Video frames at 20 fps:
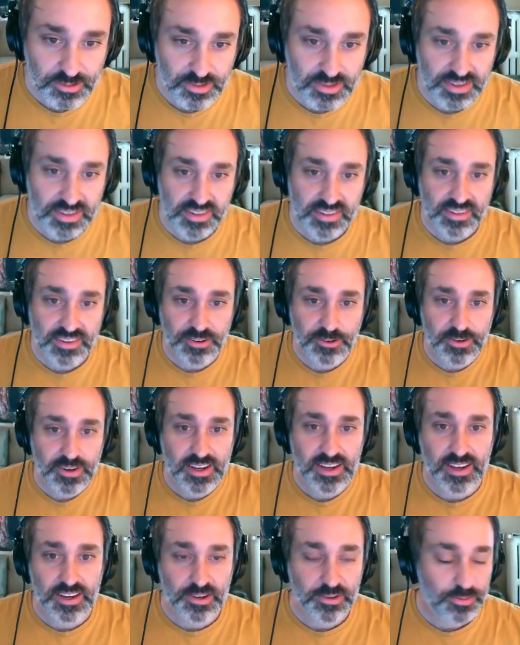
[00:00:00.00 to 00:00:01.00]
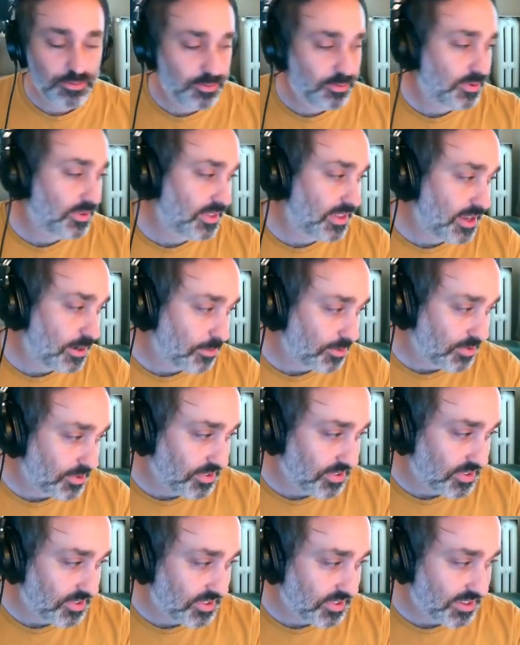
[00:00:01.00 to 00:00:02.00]
is create a new
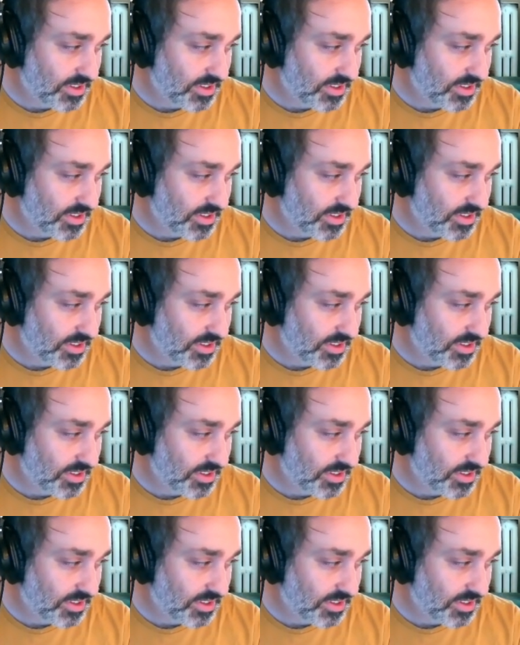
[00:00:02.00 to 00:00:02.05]
labels